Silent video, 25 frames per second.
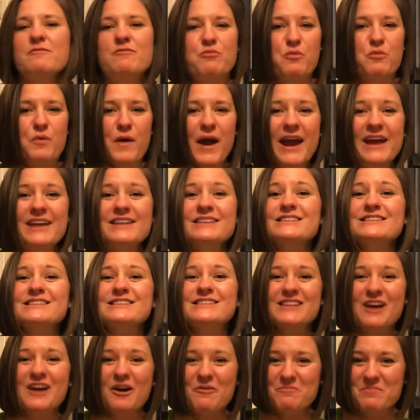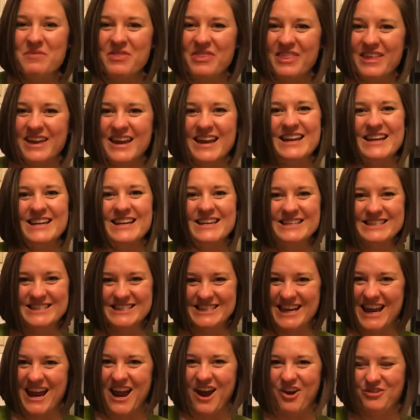Write something
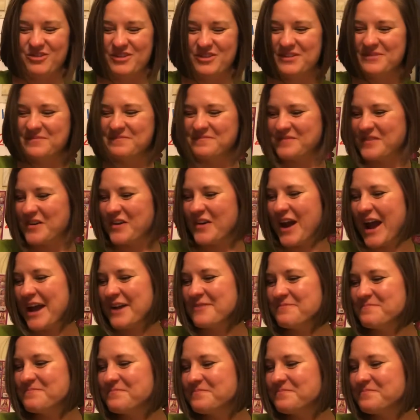down, okay?